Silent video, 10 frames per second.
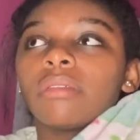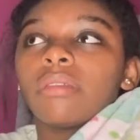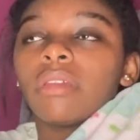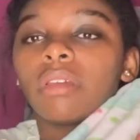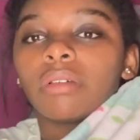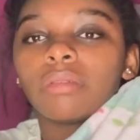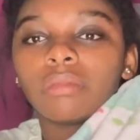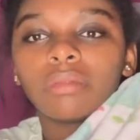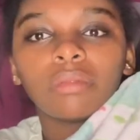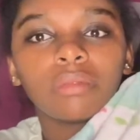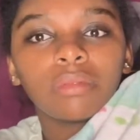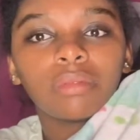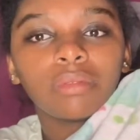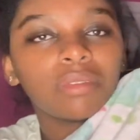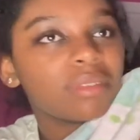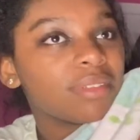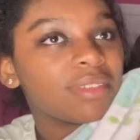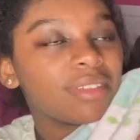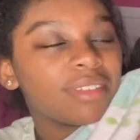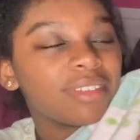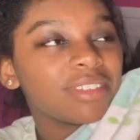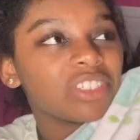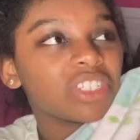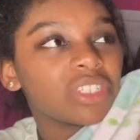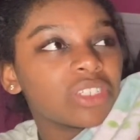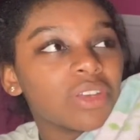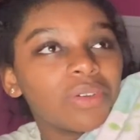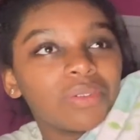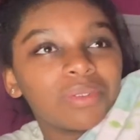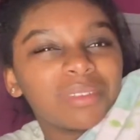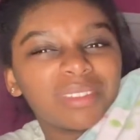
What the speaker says: you know. It's just so